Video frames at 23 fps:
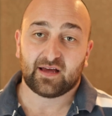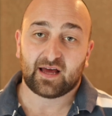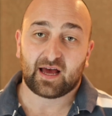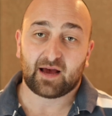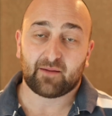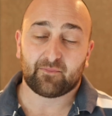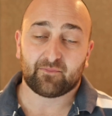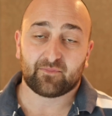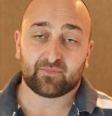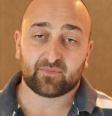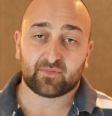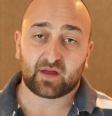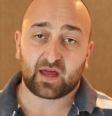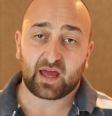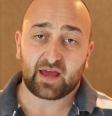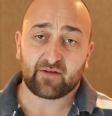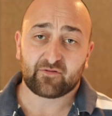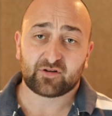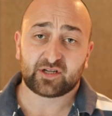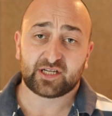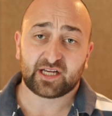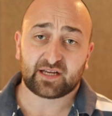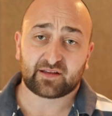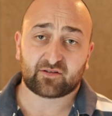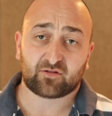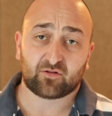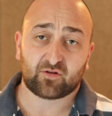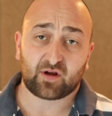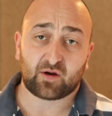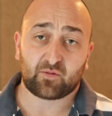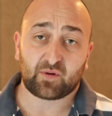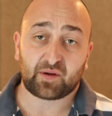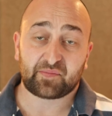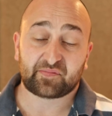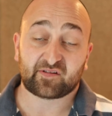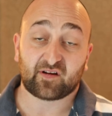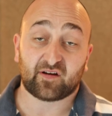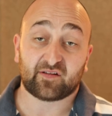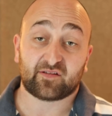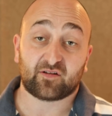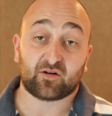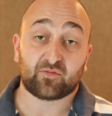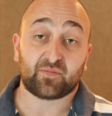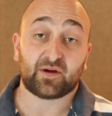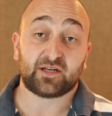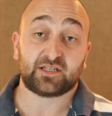Have a check through our website.
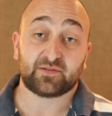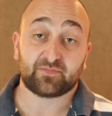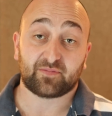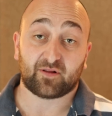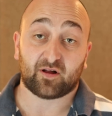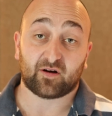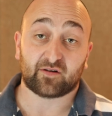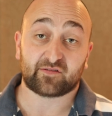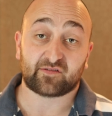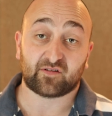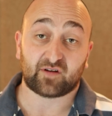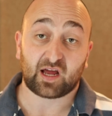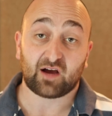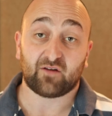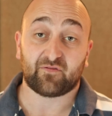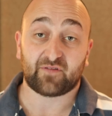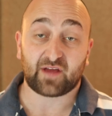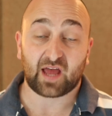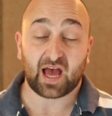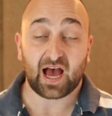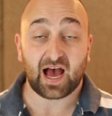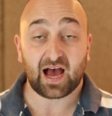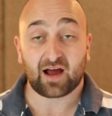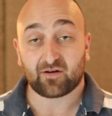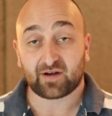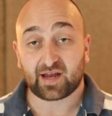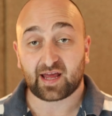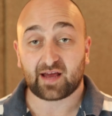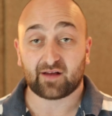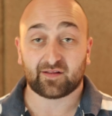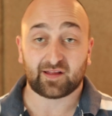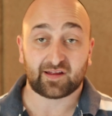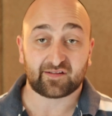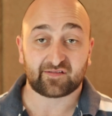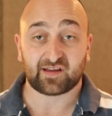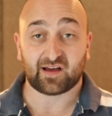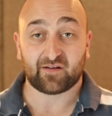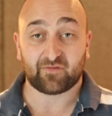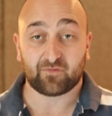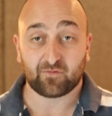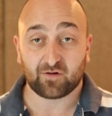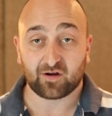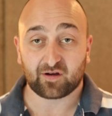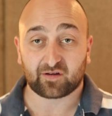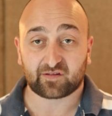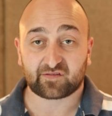There are a bunch of blogs on LVR and how that stuff
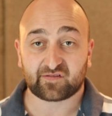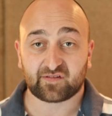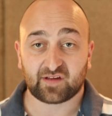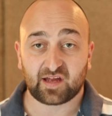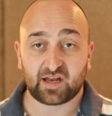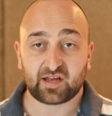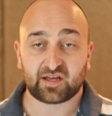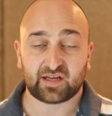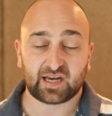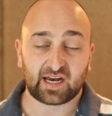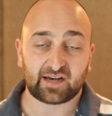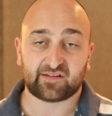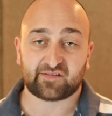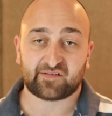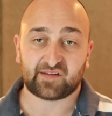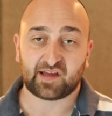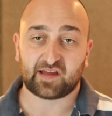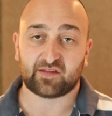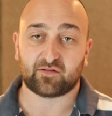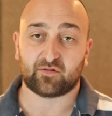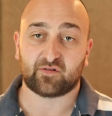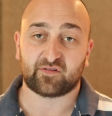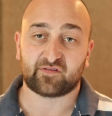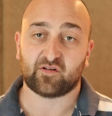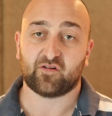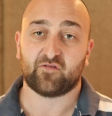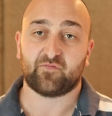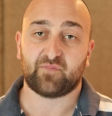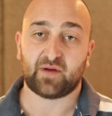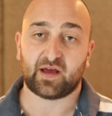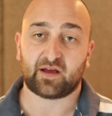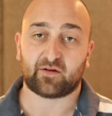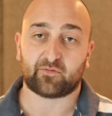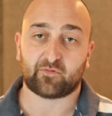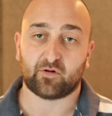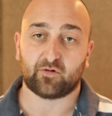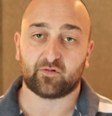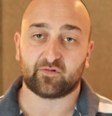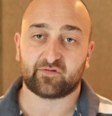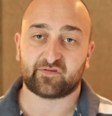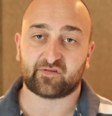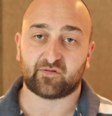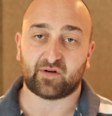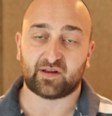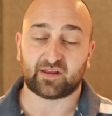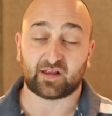works, and you can understand the Reserve Bank
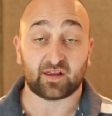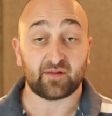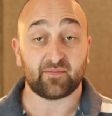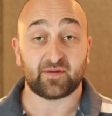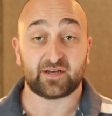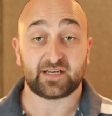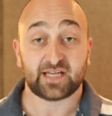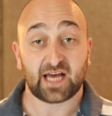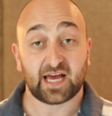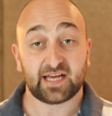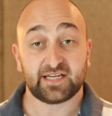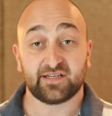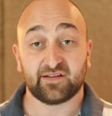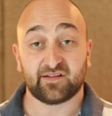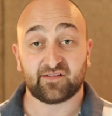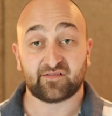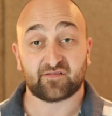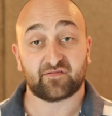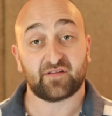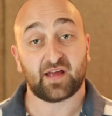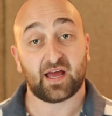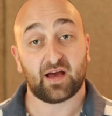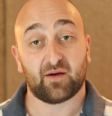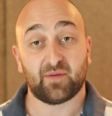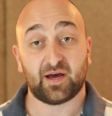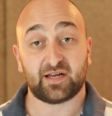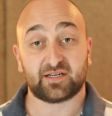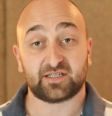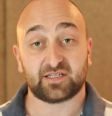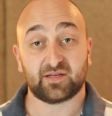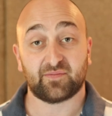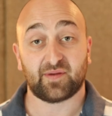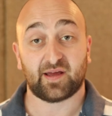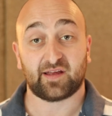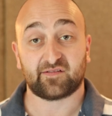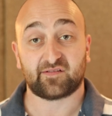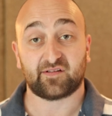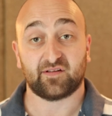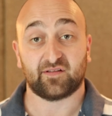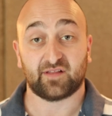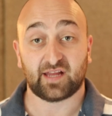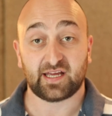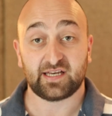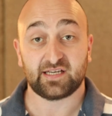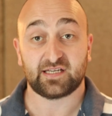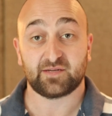rules around the limitations of how much the banks
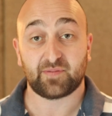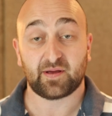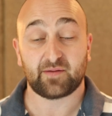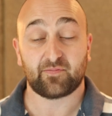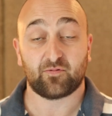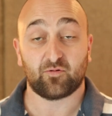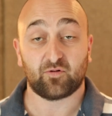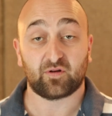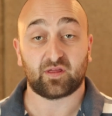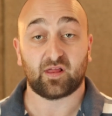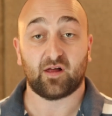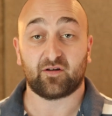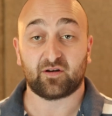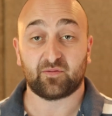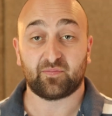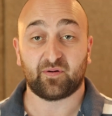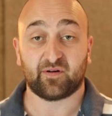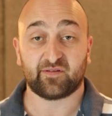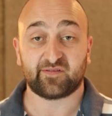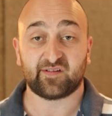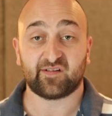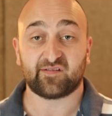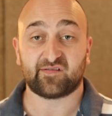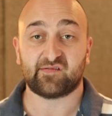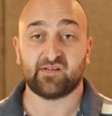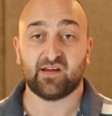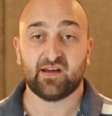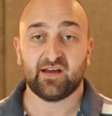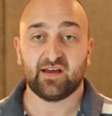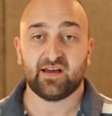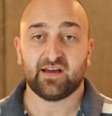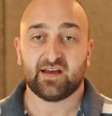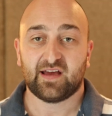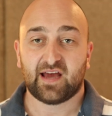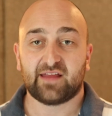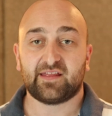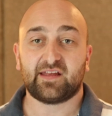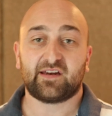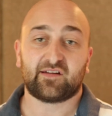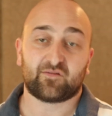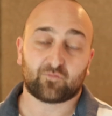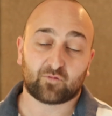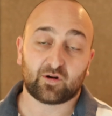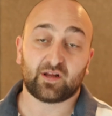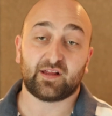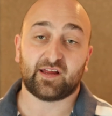can lend to people with lower deposits, and
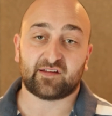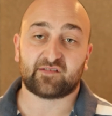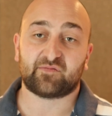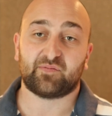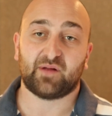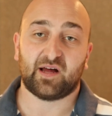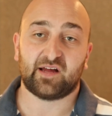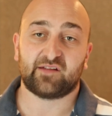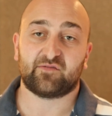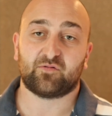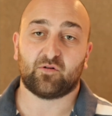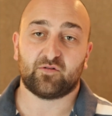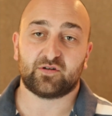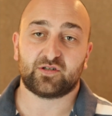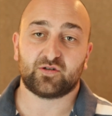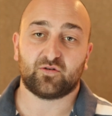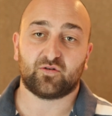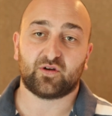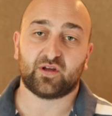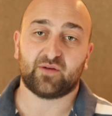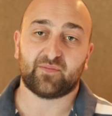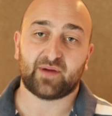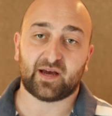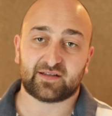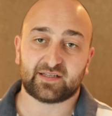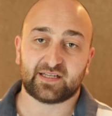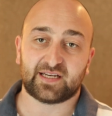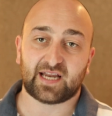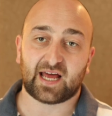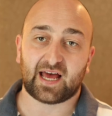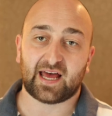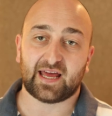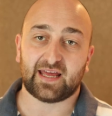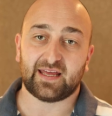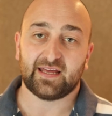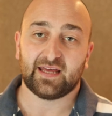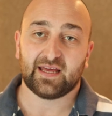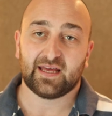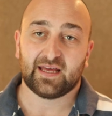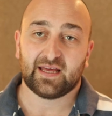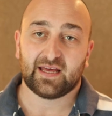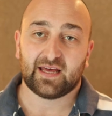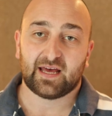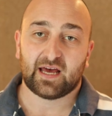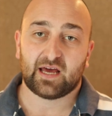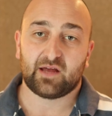that really explains what we're talking about today
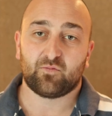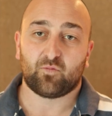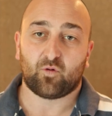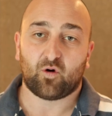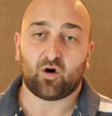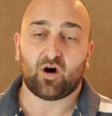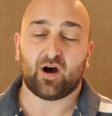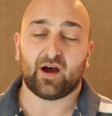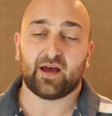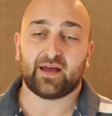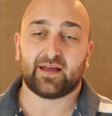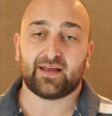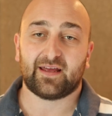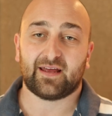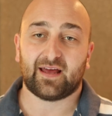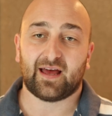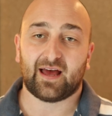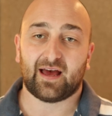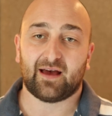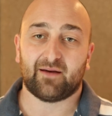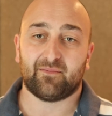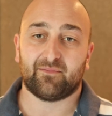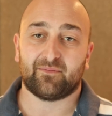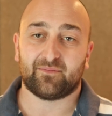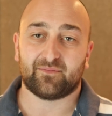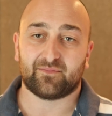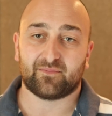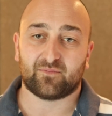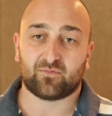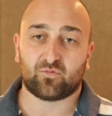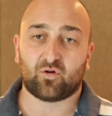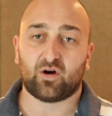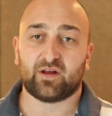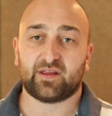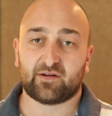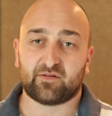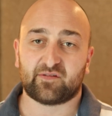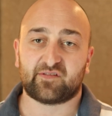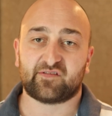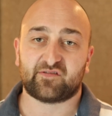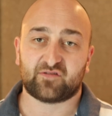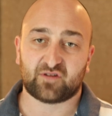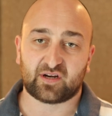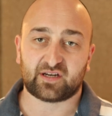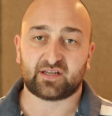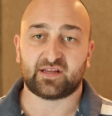and why they
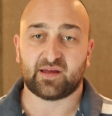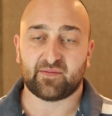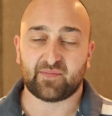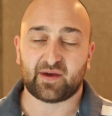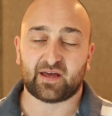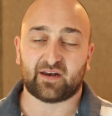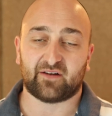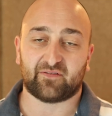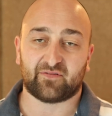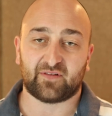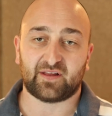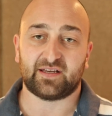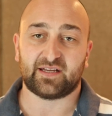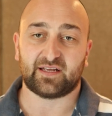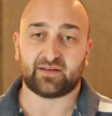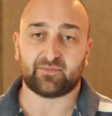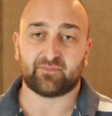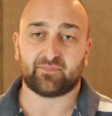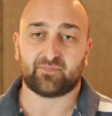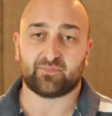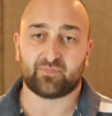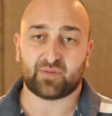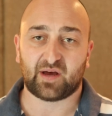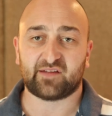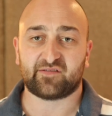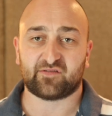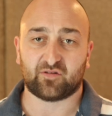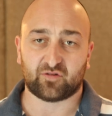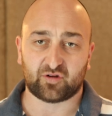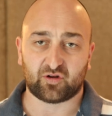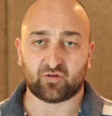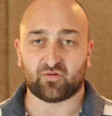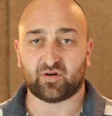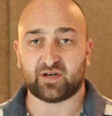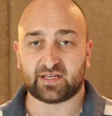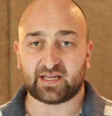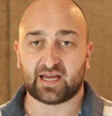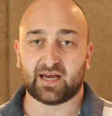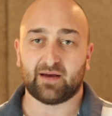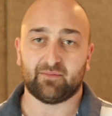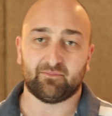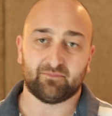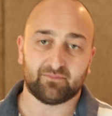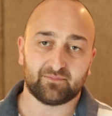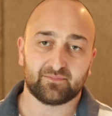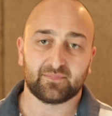restrict the amount of lending based on your
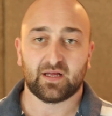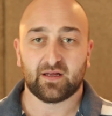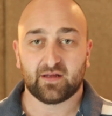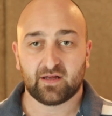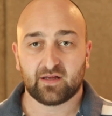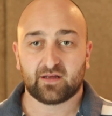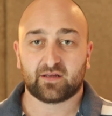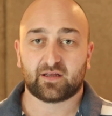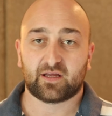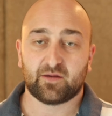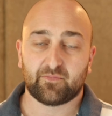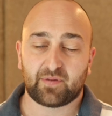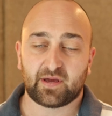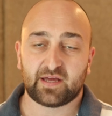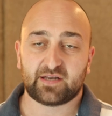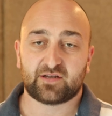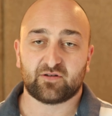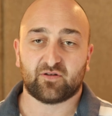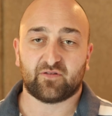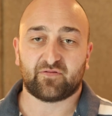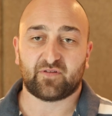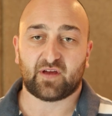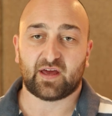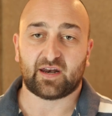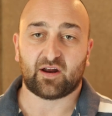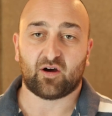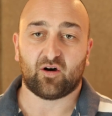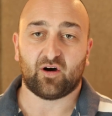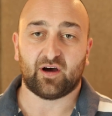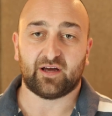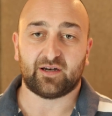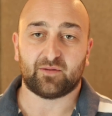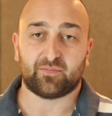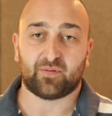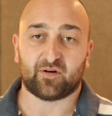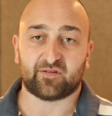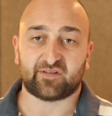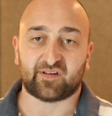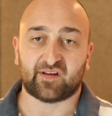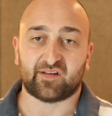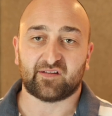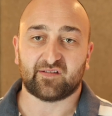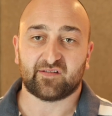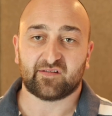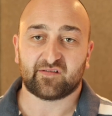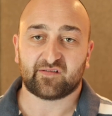income compared to if you had a higher deposit.